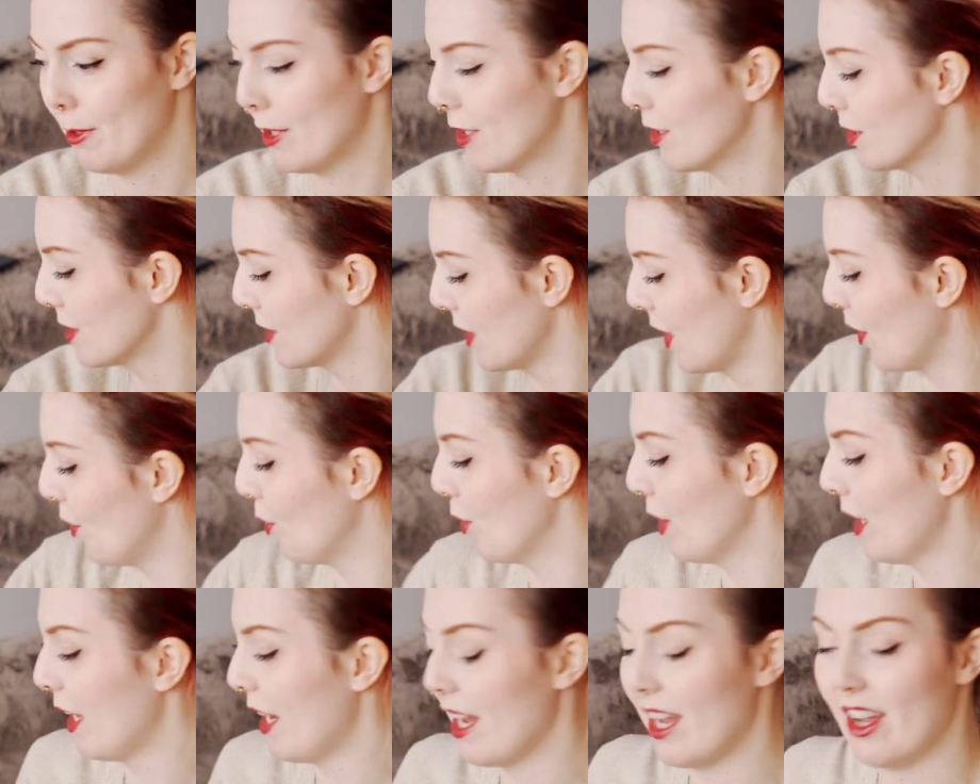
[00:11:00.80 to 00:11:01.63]
because I
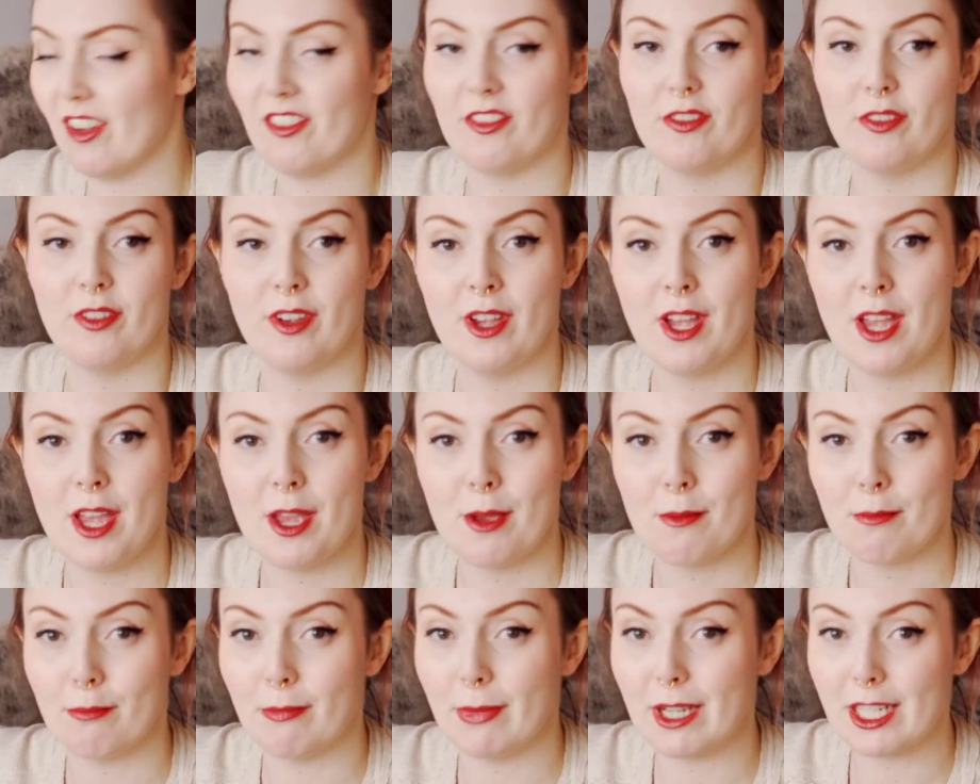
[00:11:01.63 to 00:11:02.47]
only have
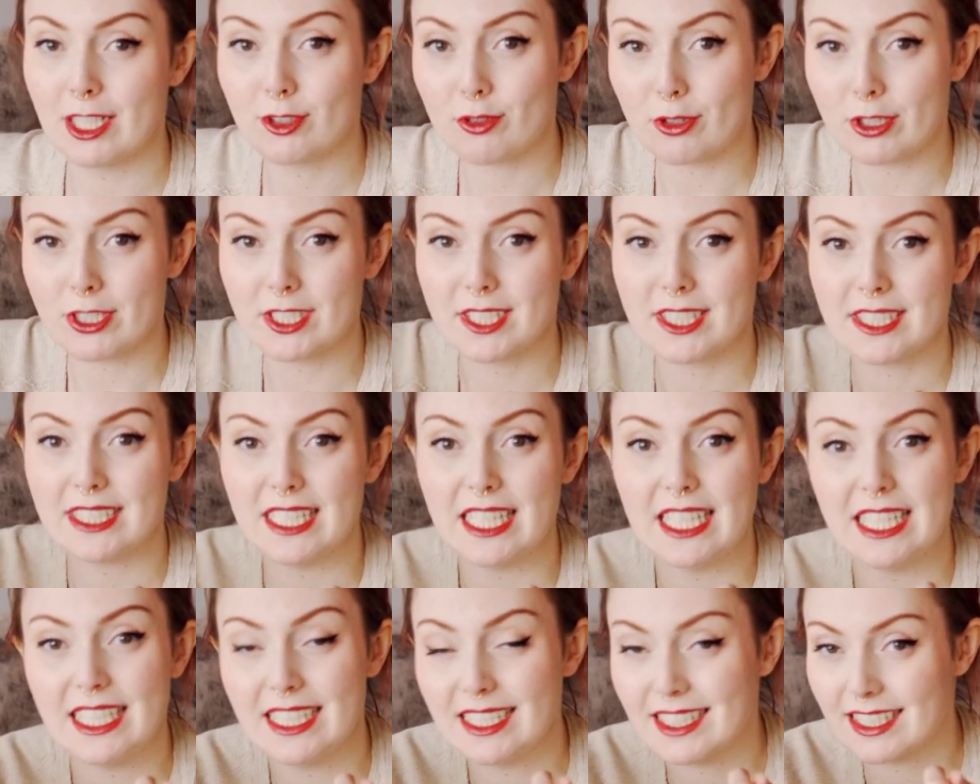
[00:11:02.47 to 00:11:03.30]
my
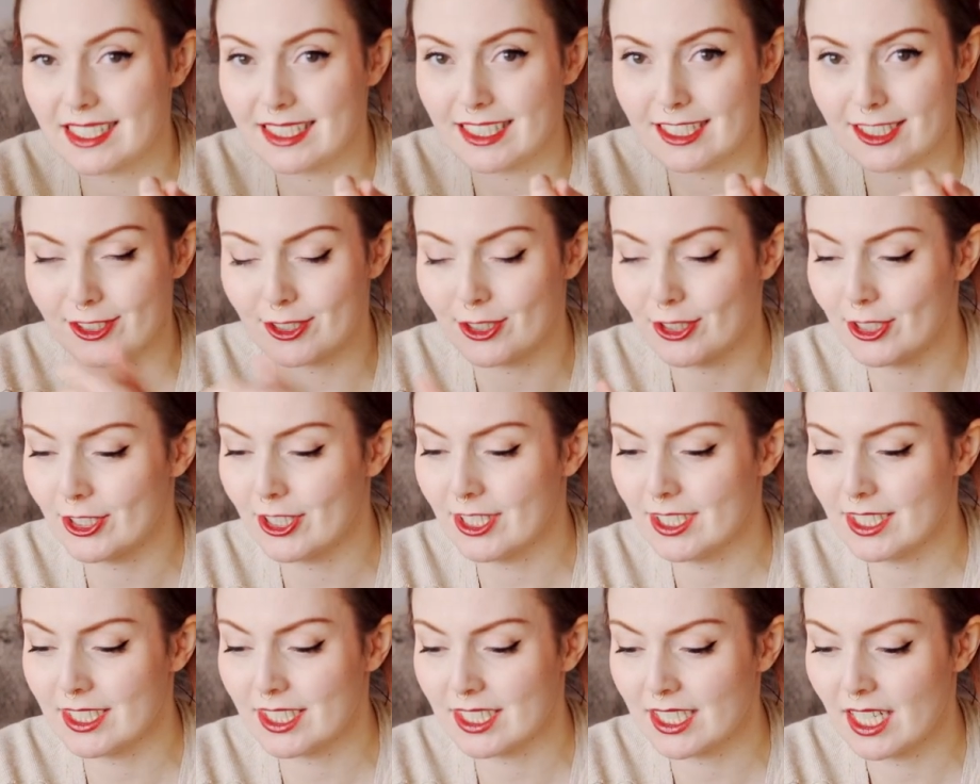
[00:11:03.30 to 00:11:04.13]
trusty
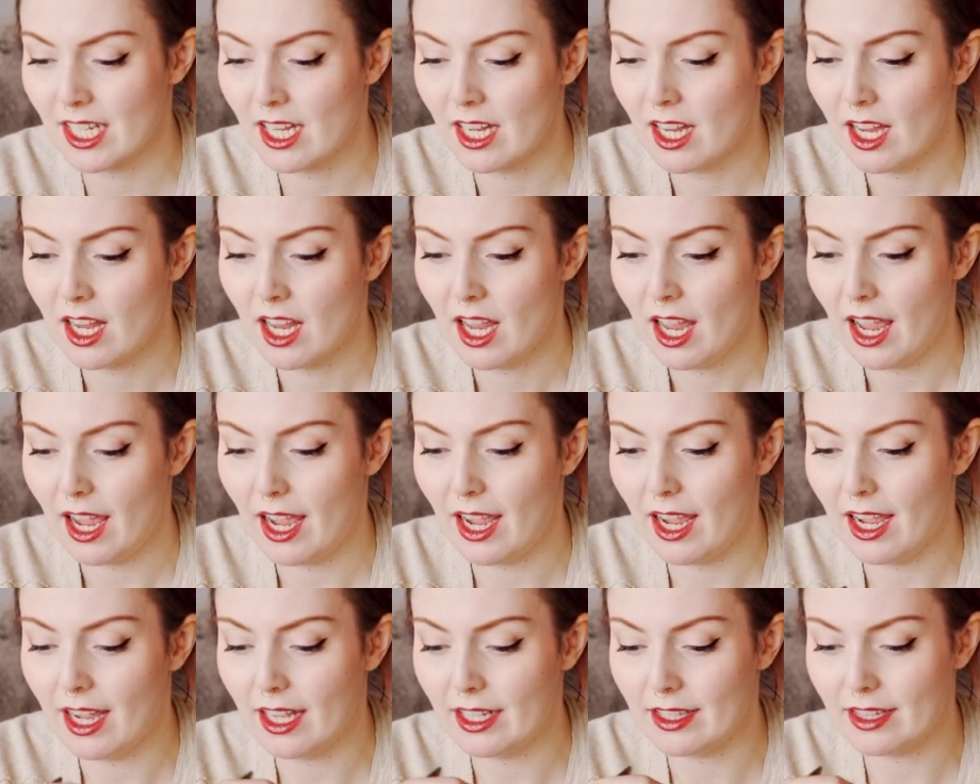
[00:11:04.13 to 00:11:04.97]
scissors
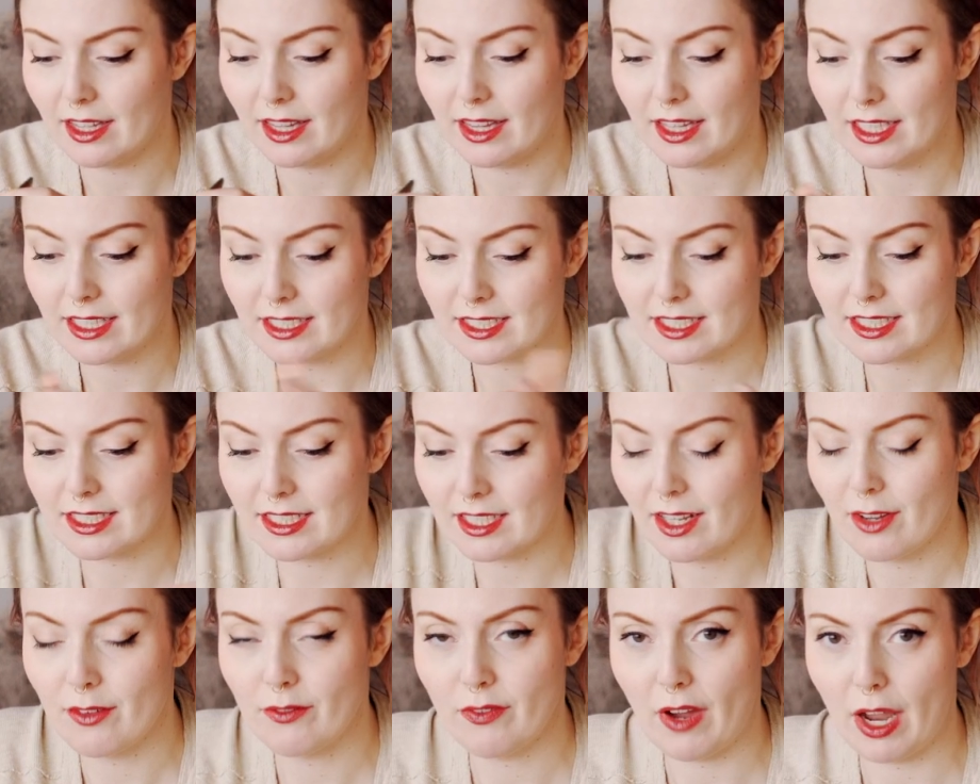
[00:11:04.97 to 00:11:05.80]
and this
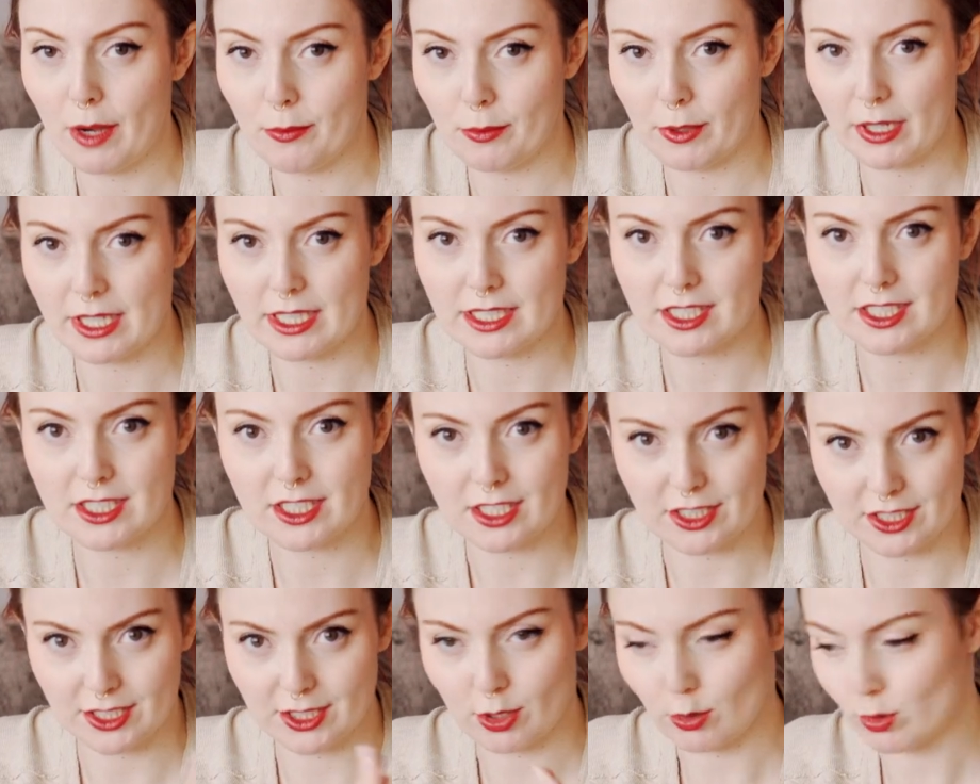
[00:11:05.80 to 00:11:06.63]
fabric is
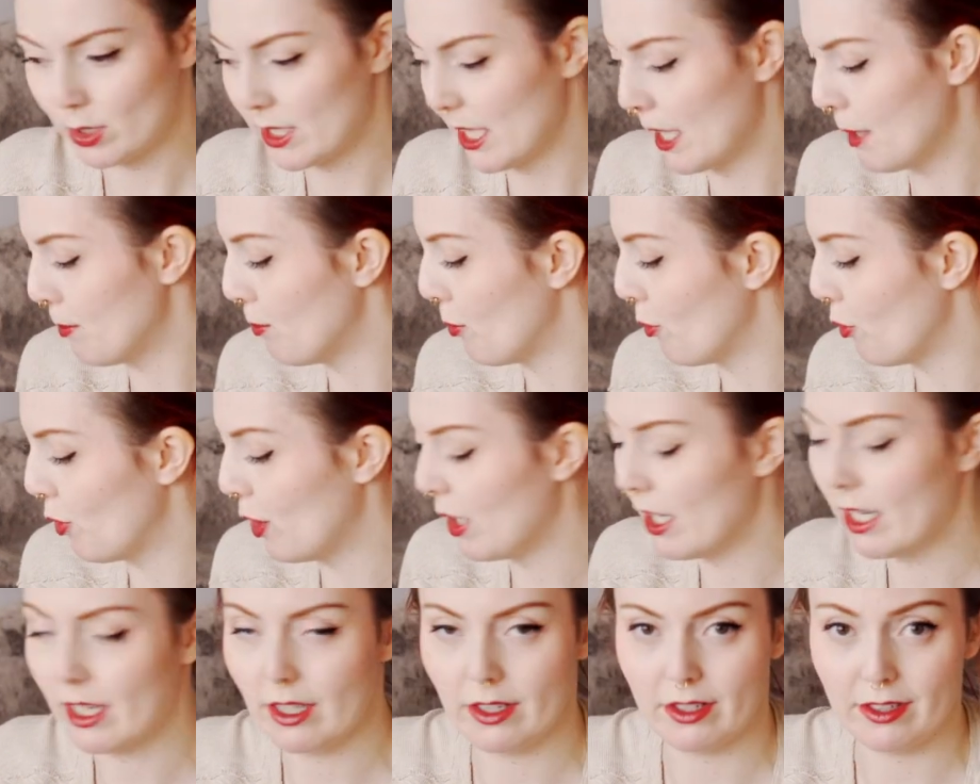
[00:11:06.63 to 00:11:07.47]
just so
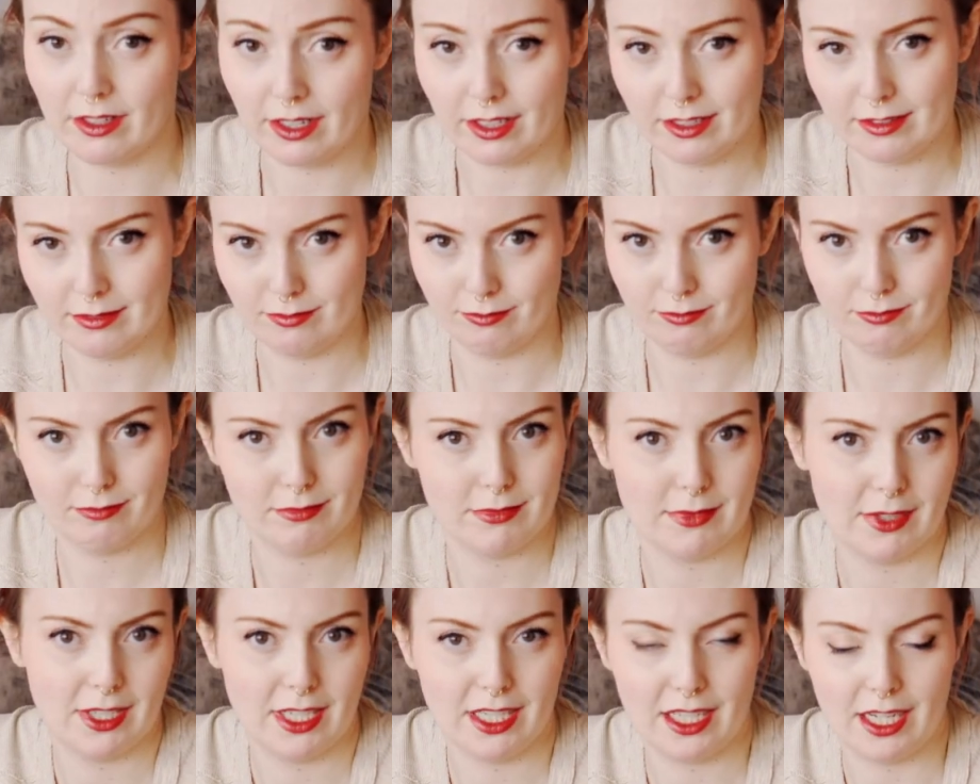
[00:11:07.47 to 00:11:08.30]
slippery and
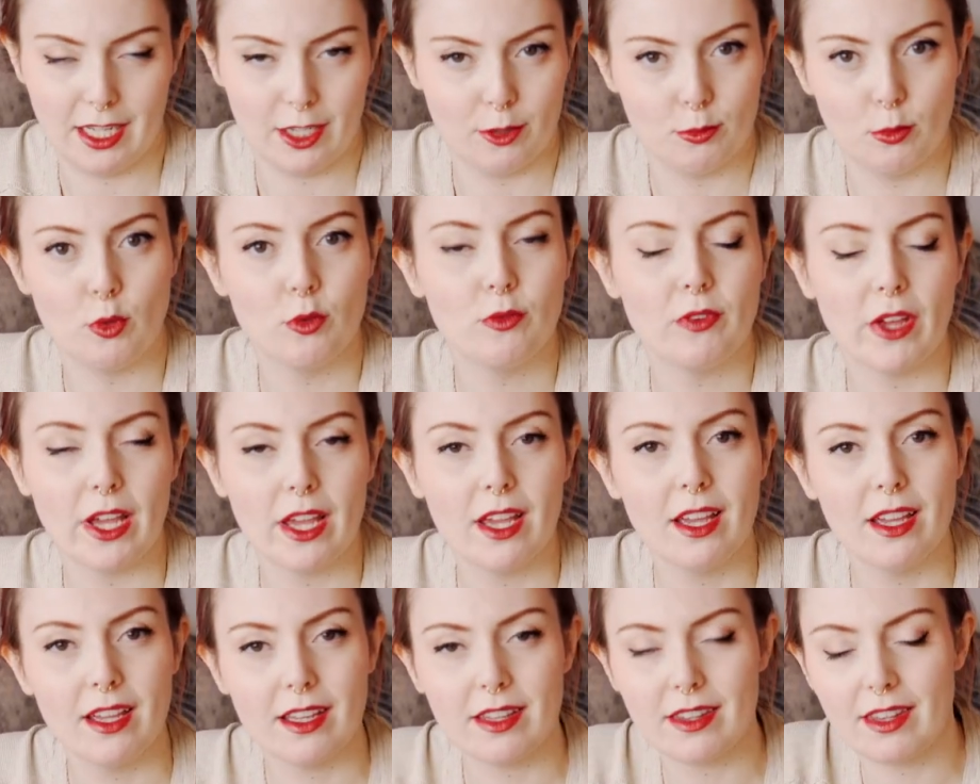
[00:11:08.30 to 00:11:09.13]
kind of
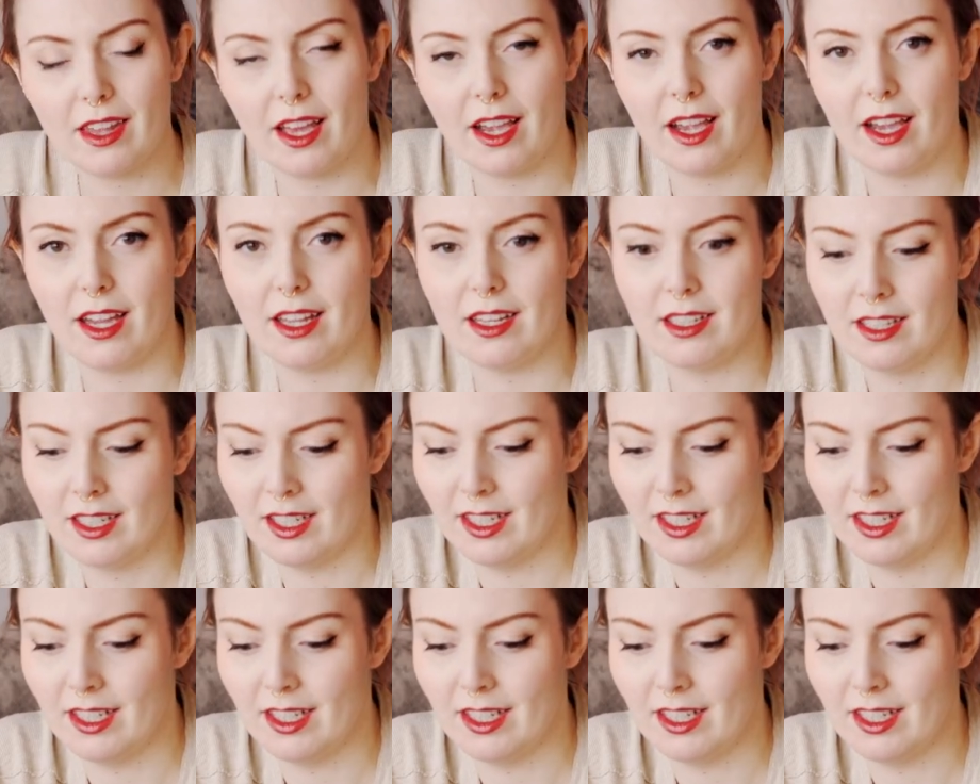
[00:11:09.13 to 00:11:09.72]
moving that